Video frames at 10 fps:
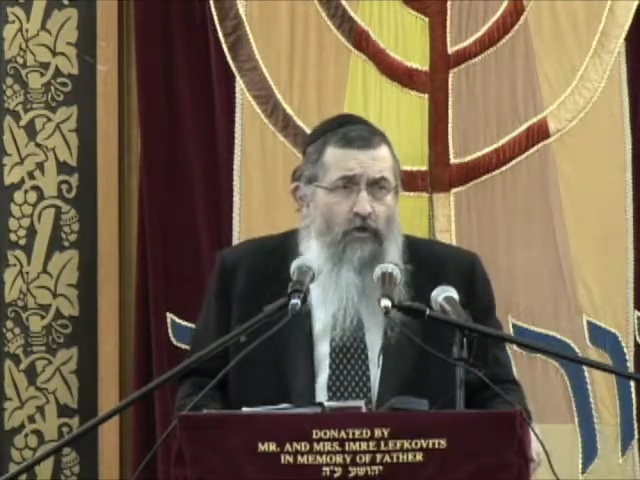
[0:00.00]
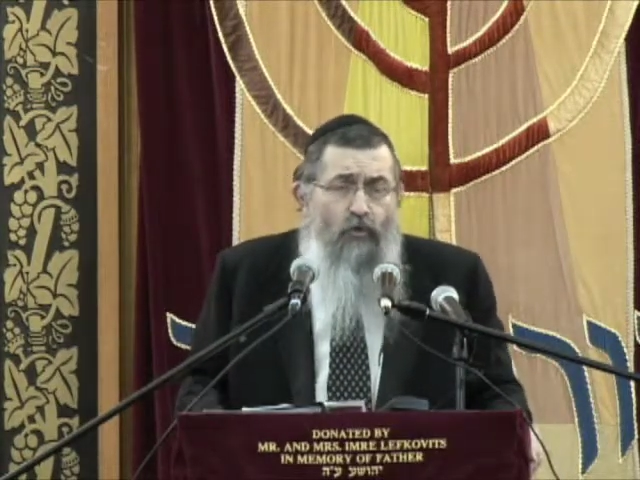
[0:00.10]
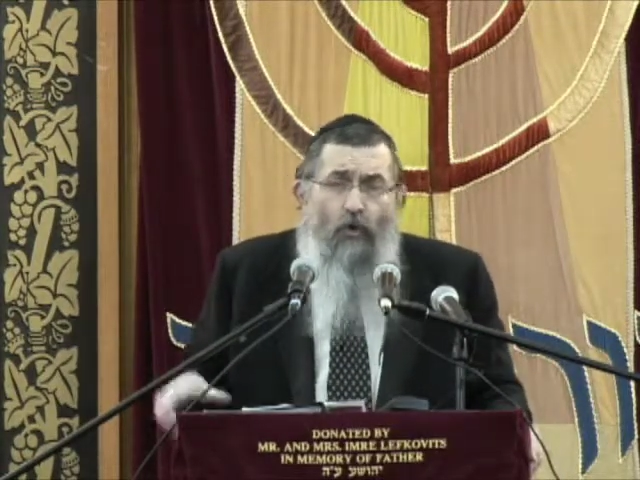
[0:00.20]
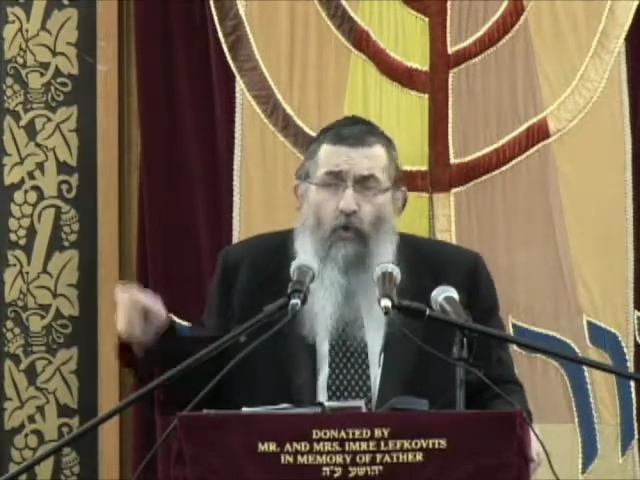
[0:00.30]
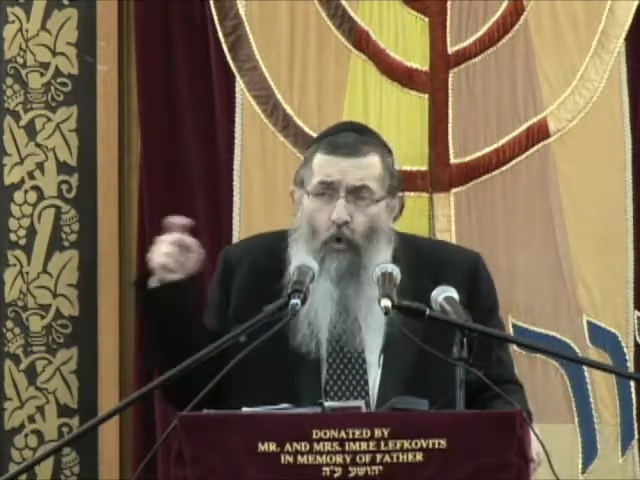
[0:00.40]

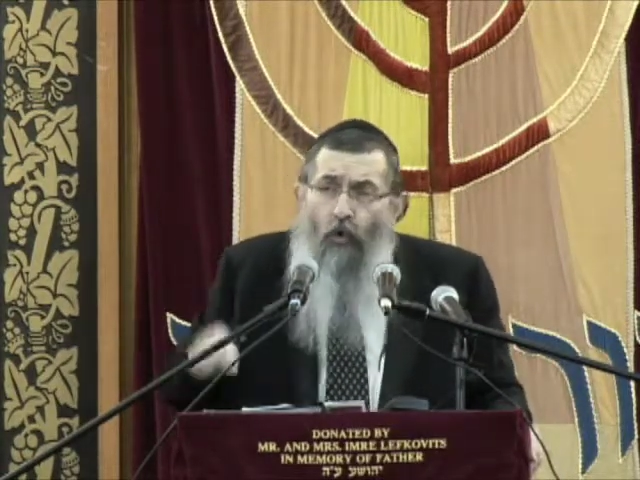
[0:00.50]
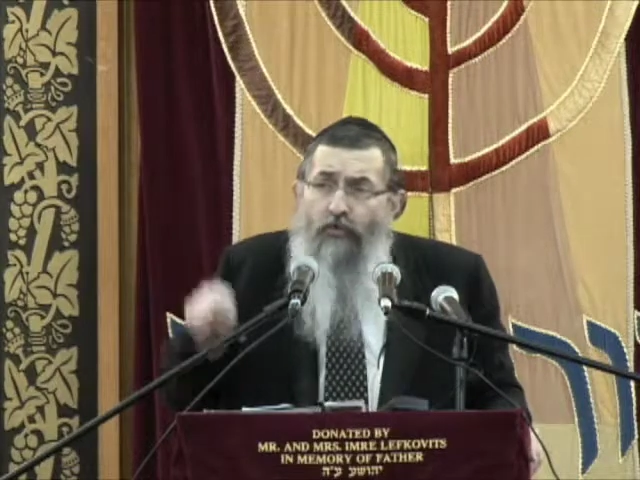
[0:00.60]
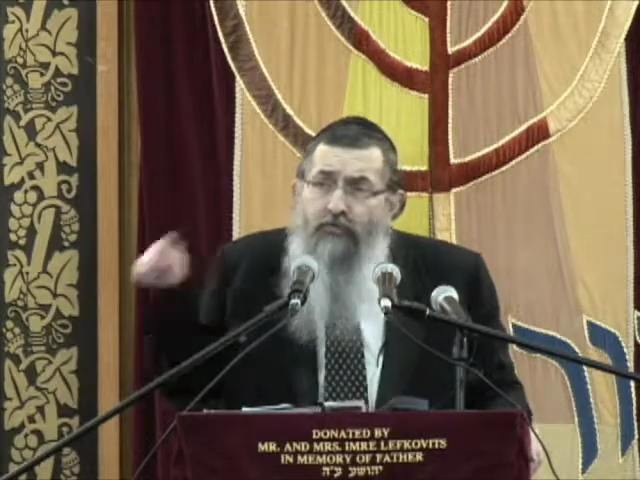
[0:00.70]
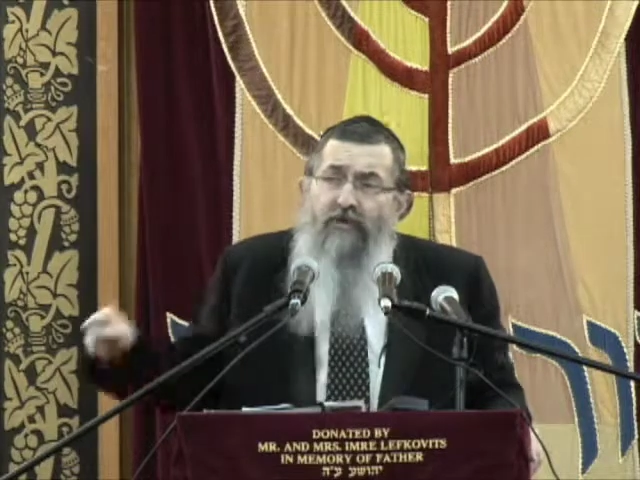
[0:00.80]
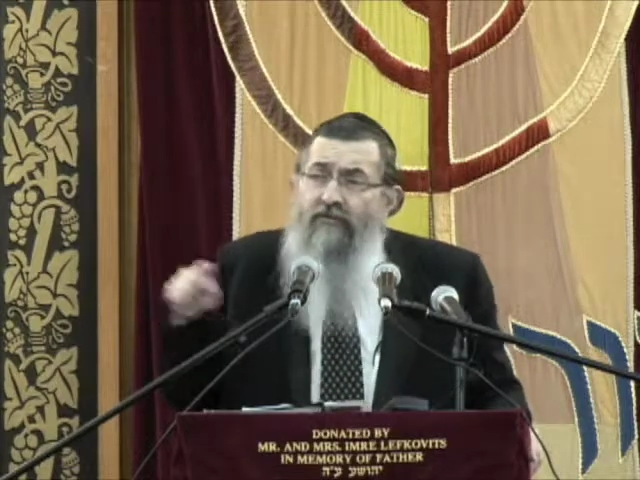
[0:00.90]
where all
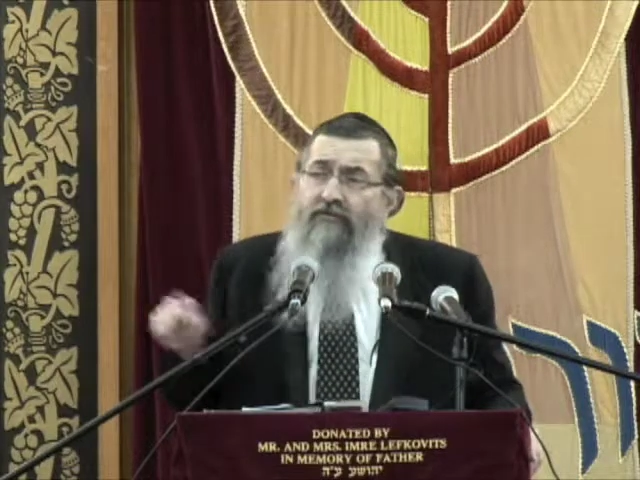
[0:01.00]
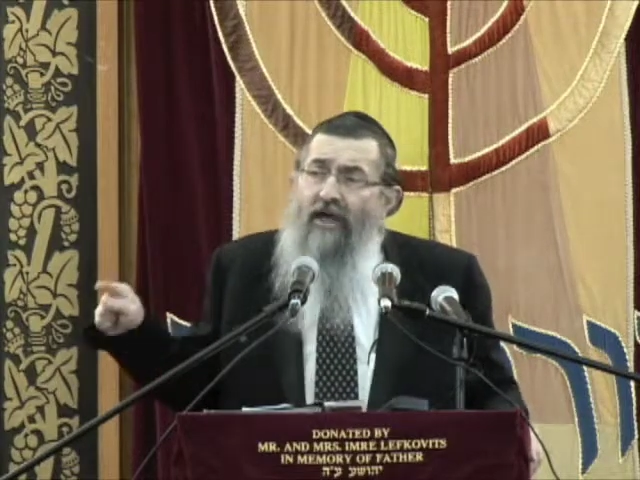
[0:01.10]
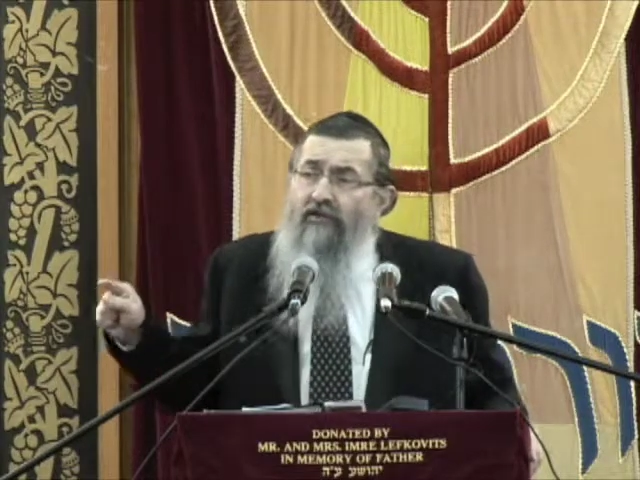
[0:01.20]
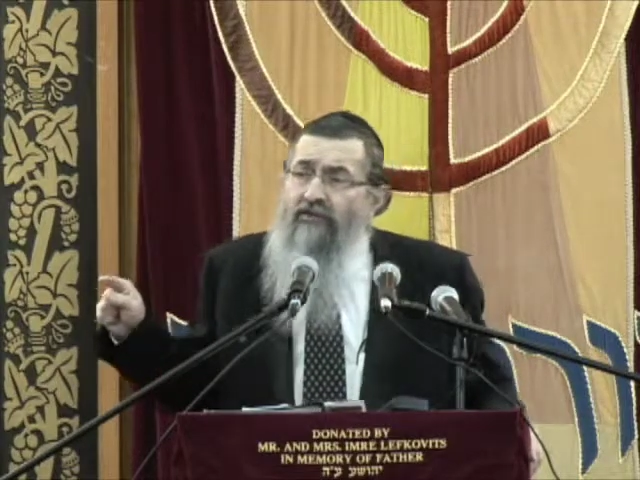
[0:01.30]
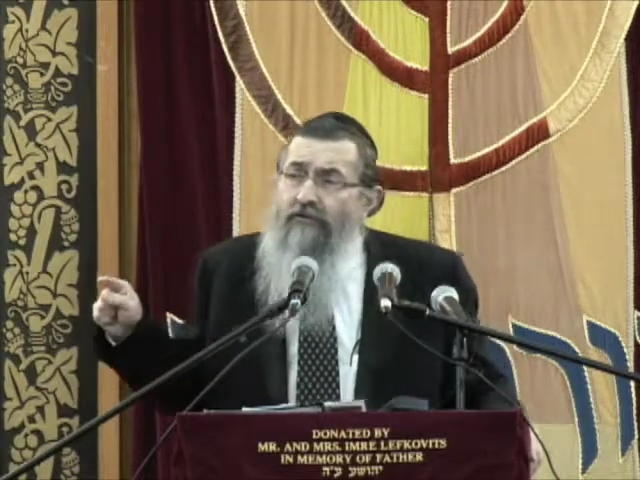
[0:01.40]
3
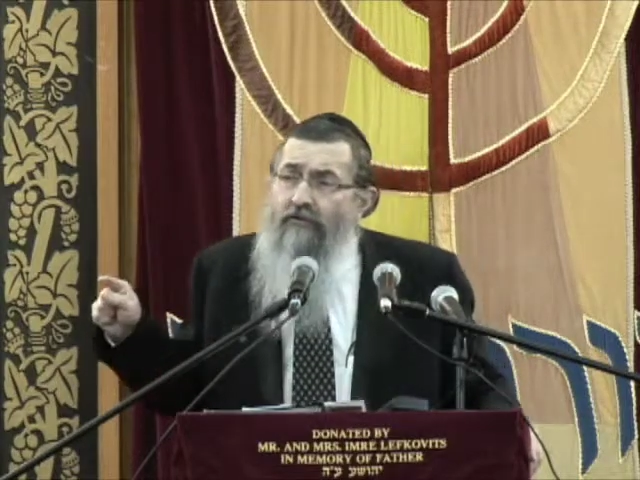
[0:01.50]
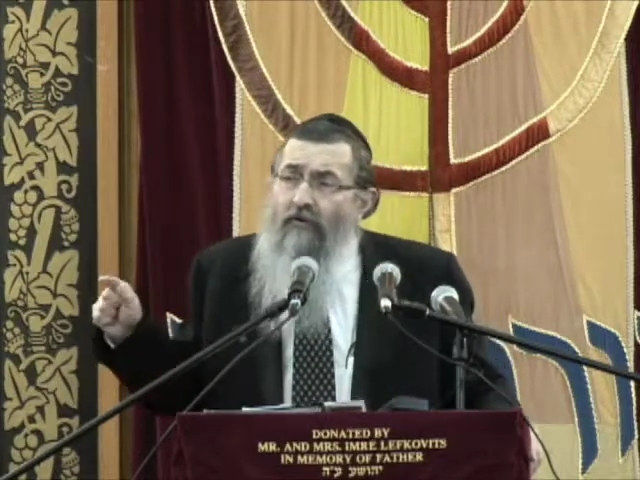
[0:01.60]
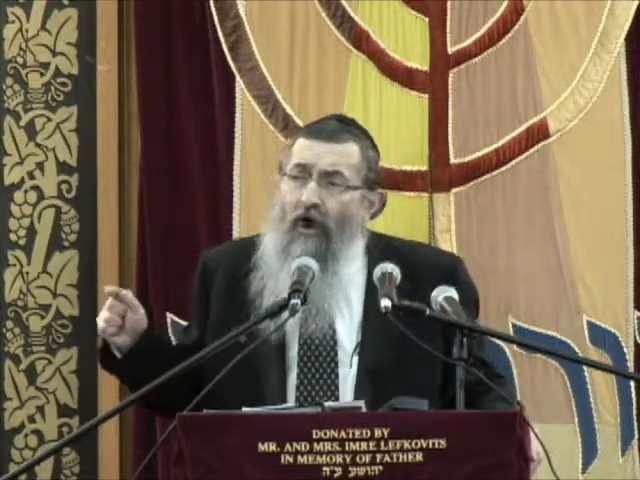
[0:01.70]
sections